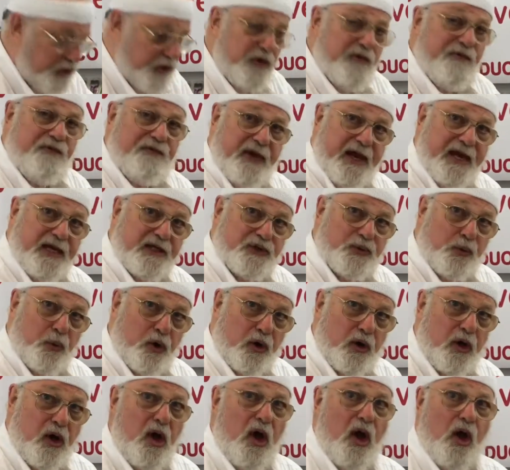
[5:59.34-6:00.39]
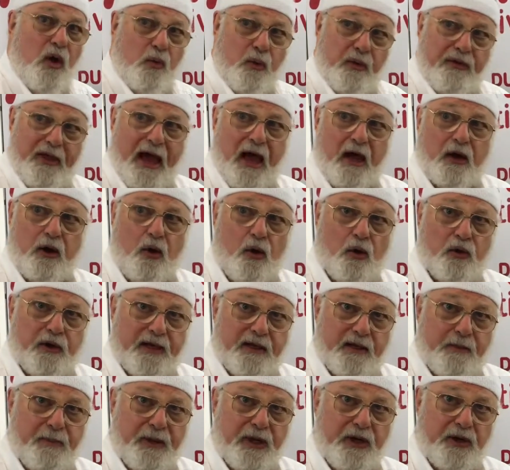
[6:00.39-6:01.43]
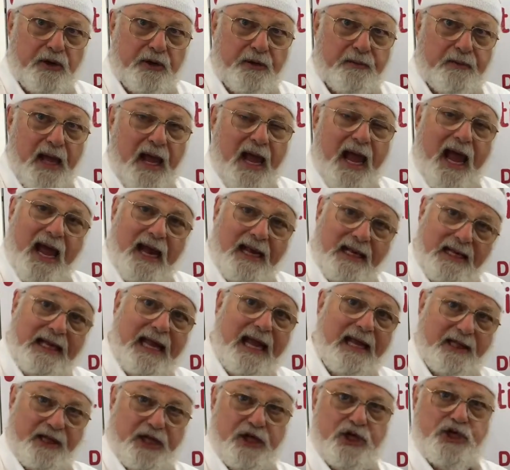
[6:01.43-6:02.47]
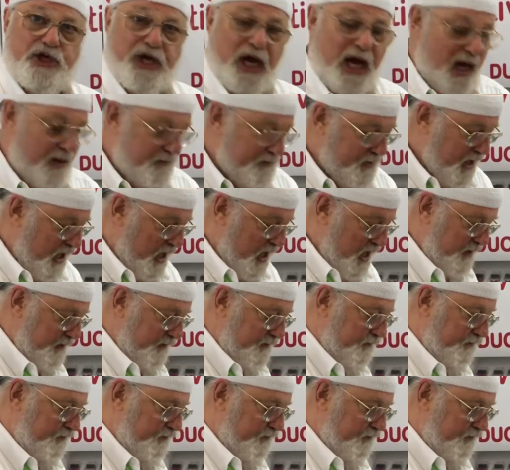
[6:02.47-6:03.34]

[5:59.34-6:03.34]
do face work without holding the beard, and get the job done.